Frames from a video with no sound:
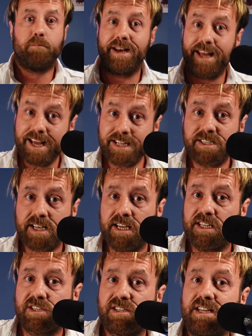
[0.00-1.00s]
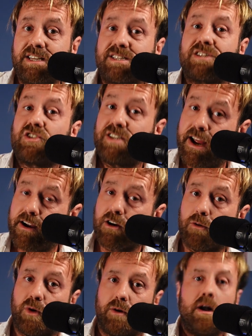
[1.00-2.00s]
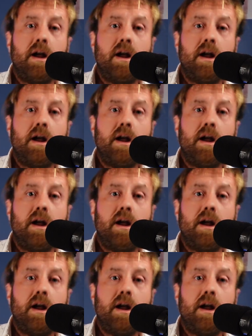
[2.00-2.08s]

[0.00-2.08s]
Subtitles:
but inside the cities, it's terrible.